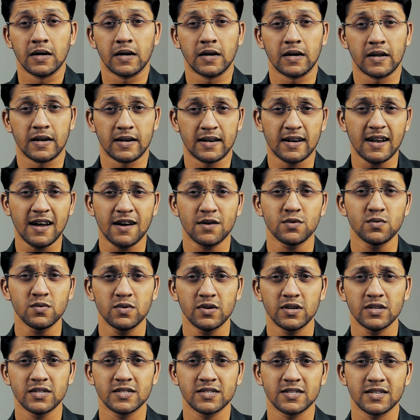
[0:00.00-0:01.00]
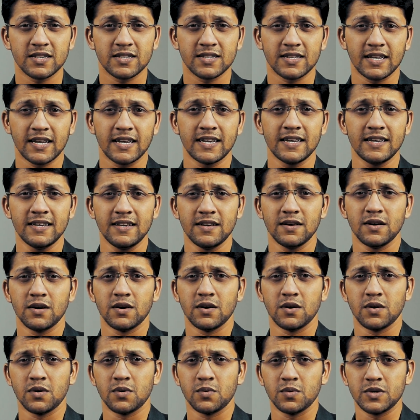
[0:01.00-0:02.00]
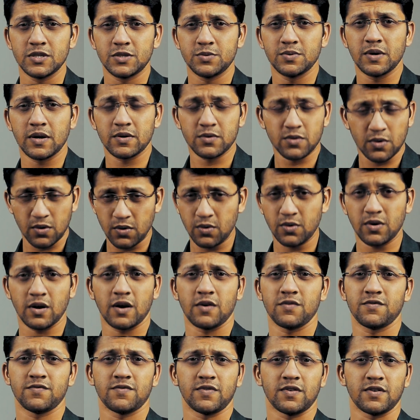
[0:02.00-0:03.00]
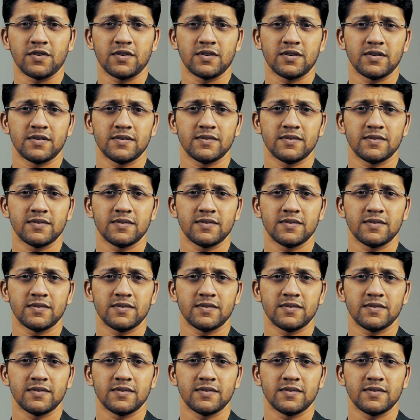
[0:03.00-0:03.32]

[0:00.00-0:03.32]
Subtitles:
Rahu is the thing which we have to look out for.